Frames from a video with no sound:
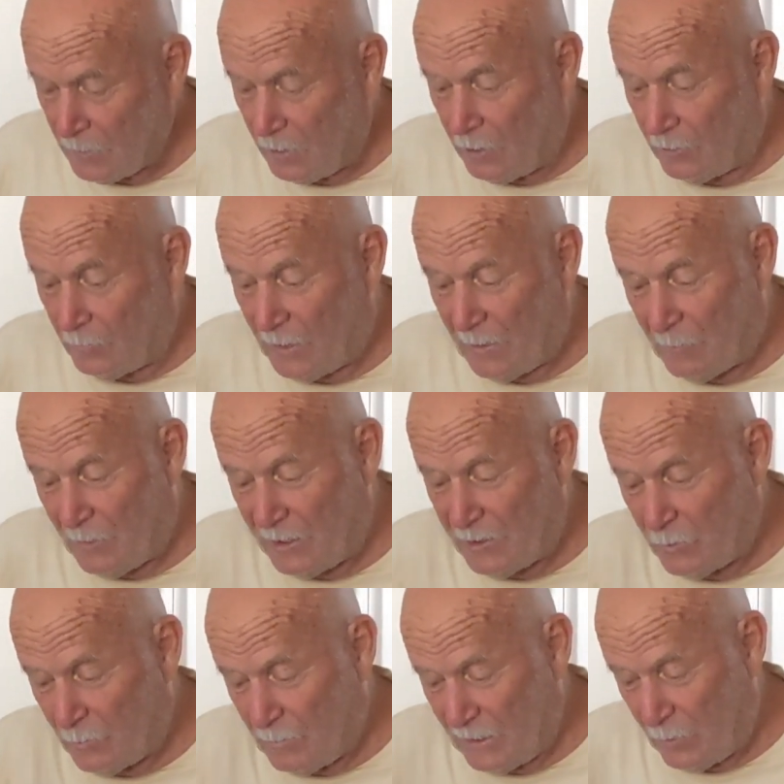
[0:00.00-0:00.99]
By
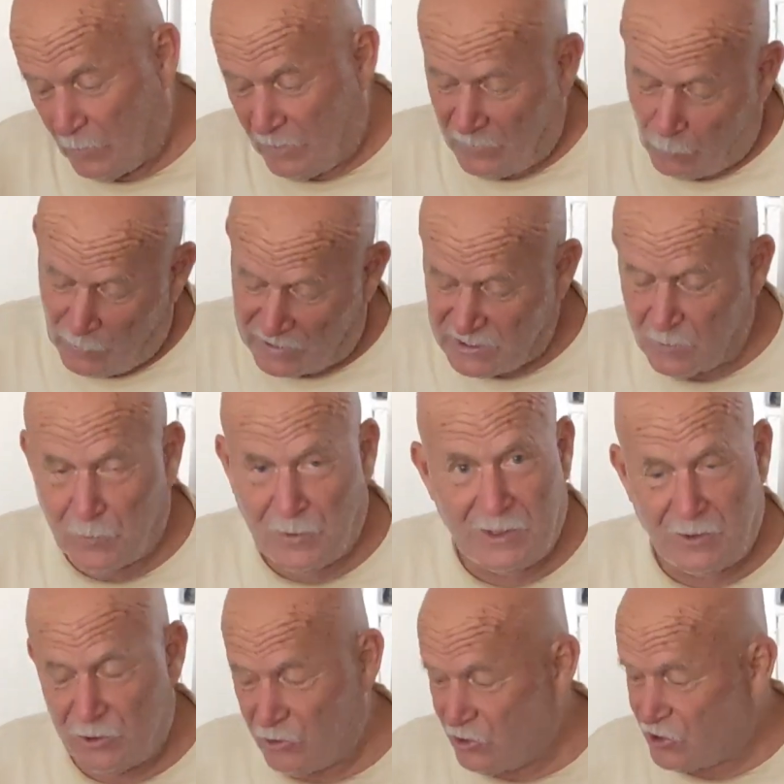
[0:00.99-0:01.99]
the way, the recipe
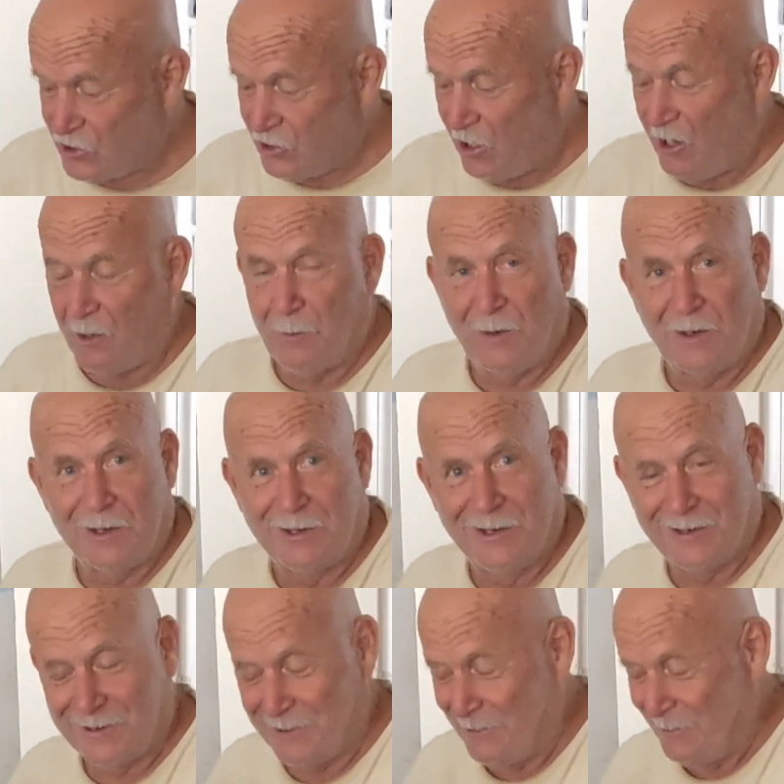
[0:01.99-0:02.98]
you just saw
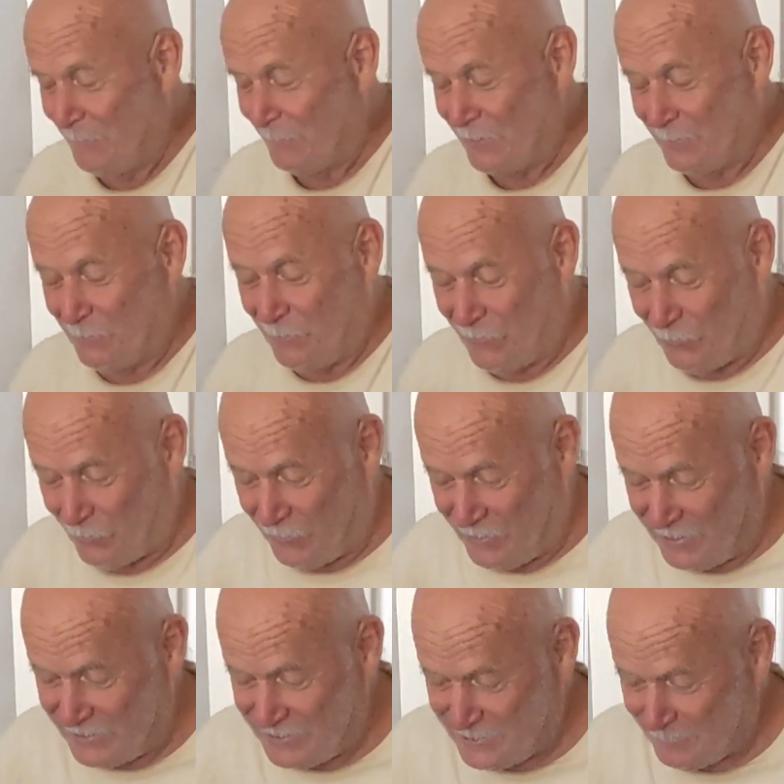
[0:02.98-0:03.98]
before
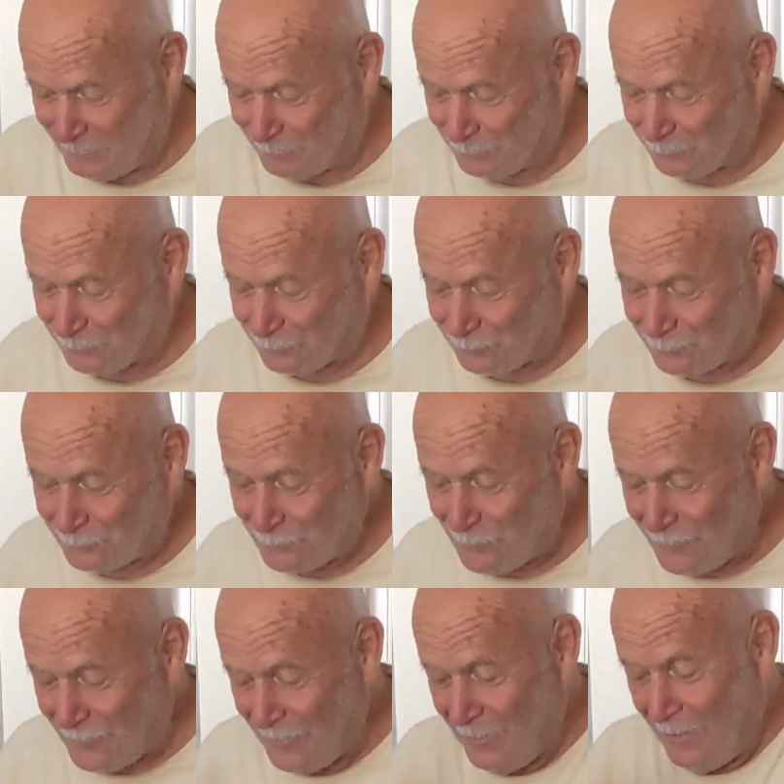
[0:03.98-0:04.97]
this,
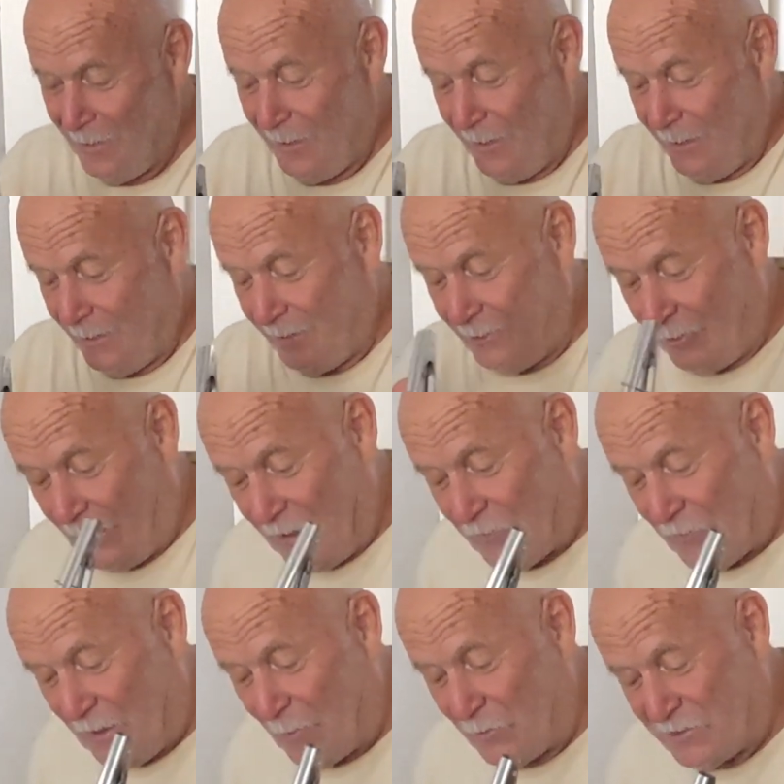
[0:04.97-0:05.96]
I
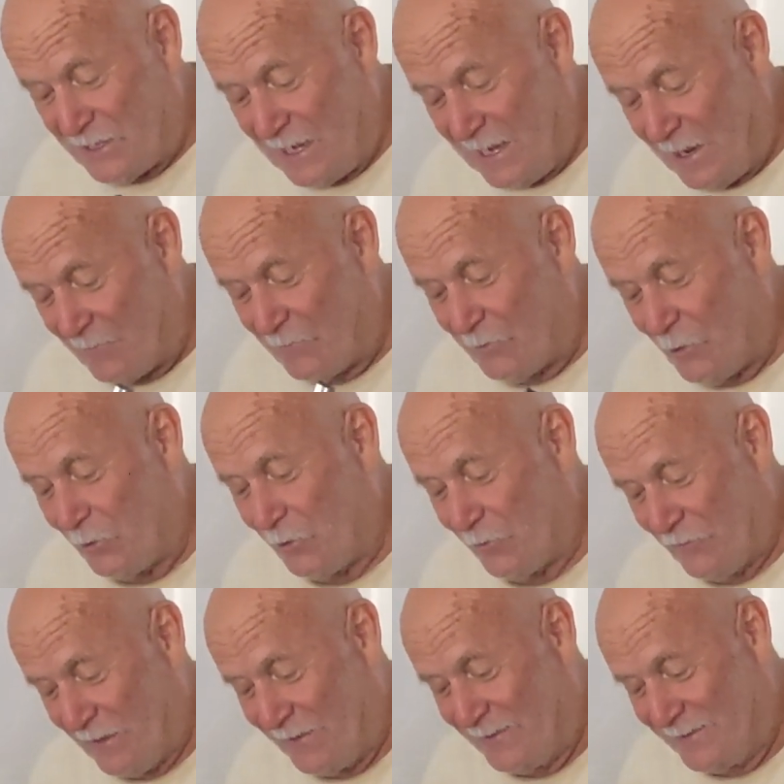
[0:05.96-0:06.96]
thought I was going to have coq
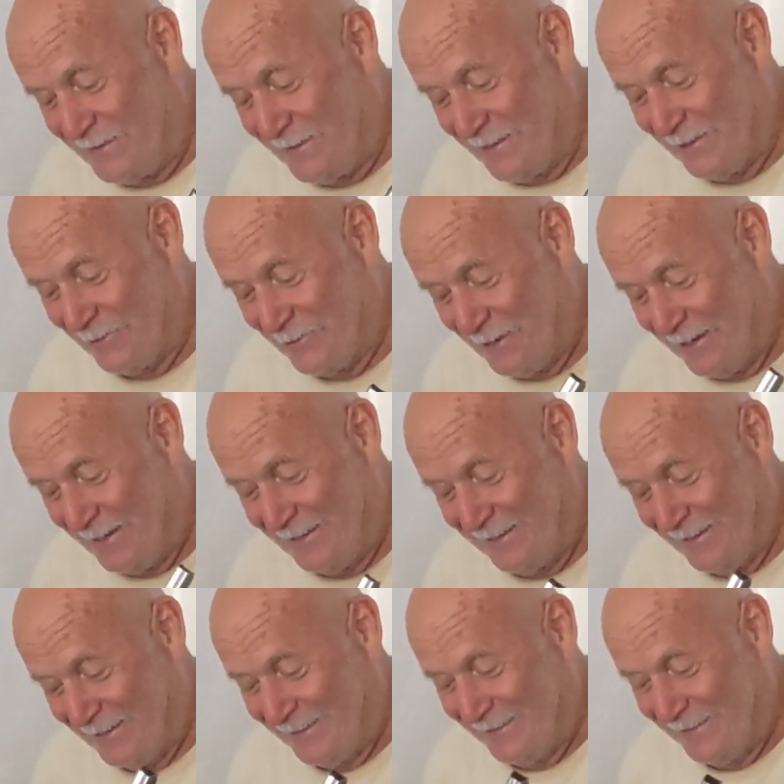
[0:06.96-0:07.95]
au vin the other night,
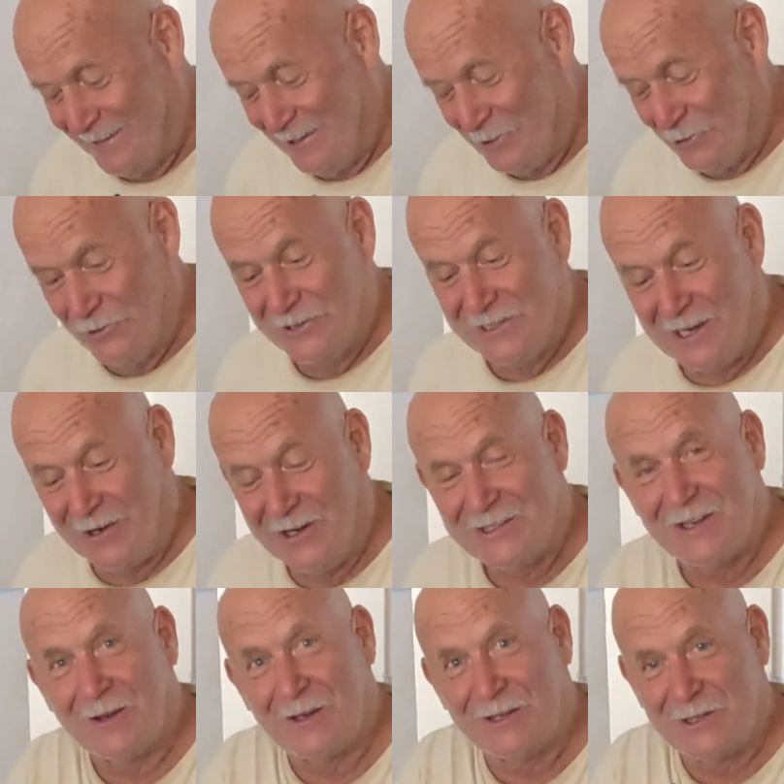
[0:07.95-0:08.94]
and turns out
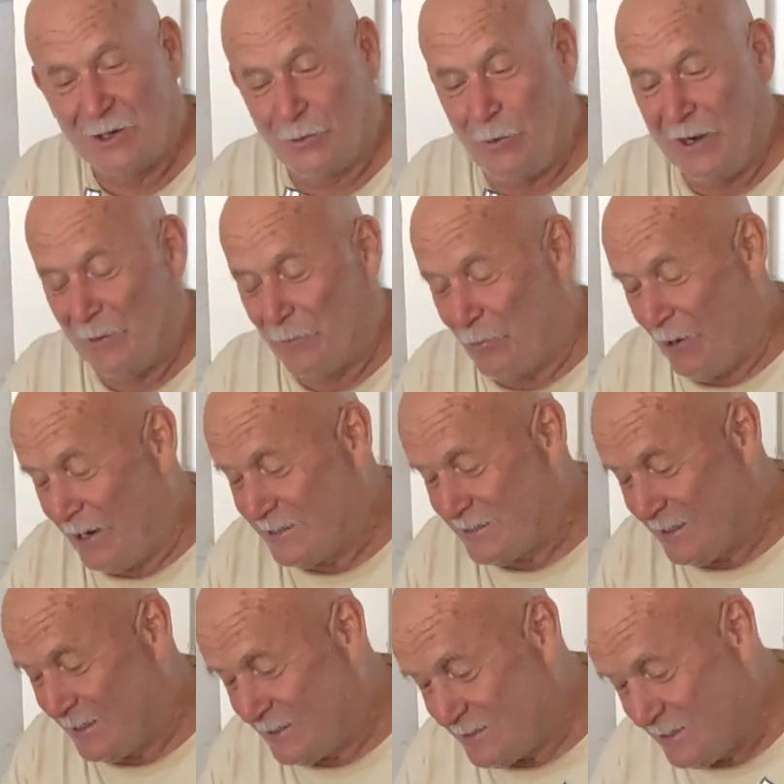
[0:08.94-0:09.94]
it's quite a
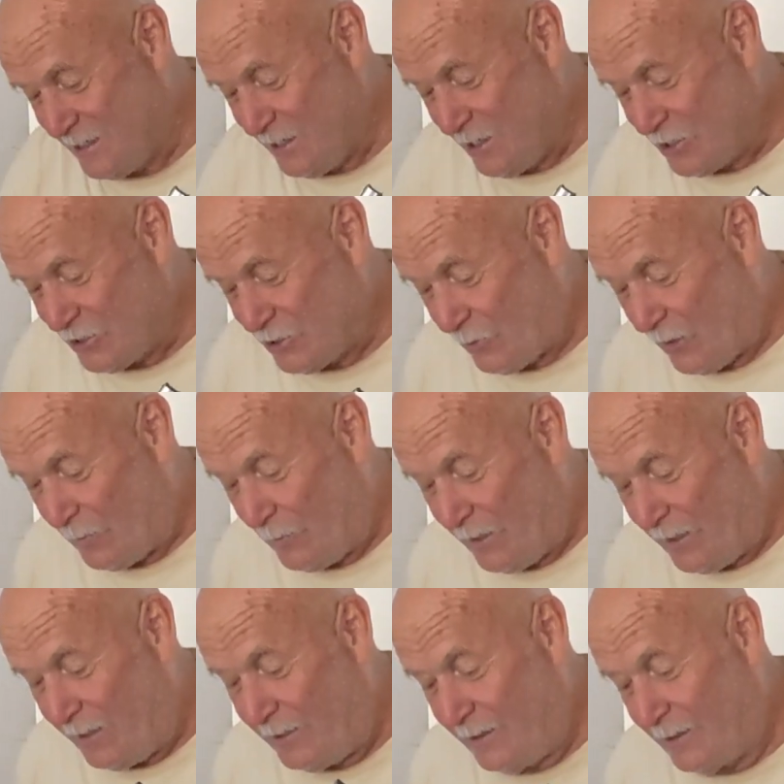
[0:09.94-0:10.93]
process. So I
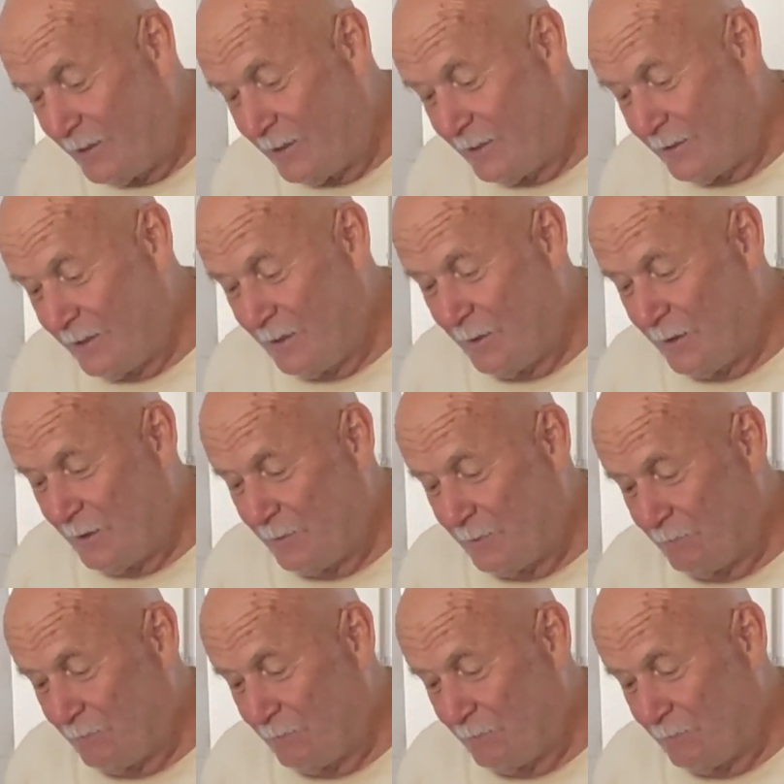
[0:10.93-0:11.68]
made a